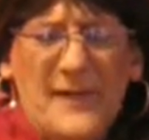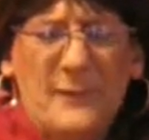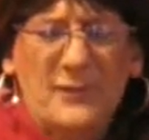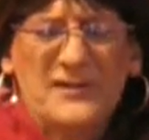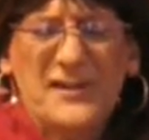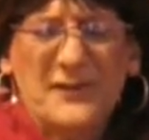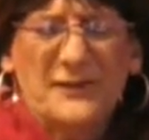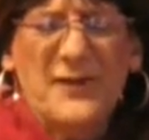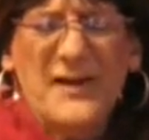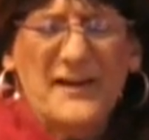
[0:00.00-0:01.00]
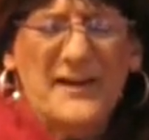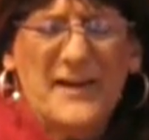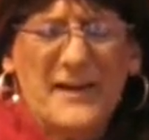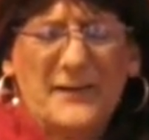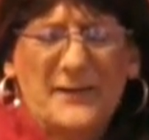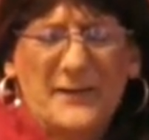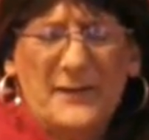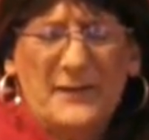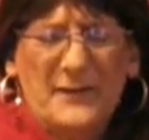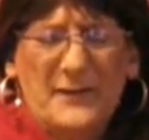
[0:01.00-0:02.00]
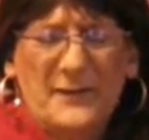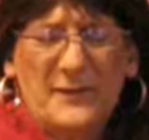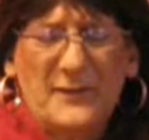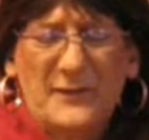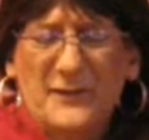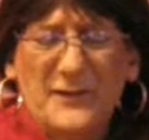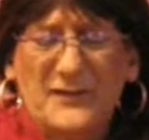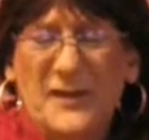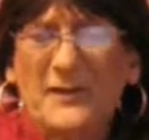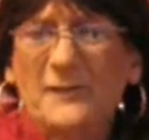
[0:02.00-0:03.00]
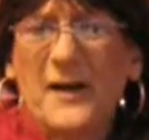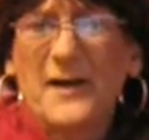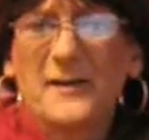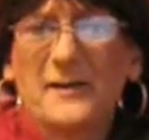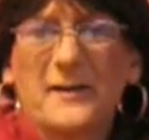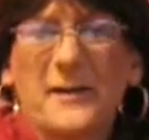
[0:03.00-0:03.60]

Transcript: And what she's fighting against is justified.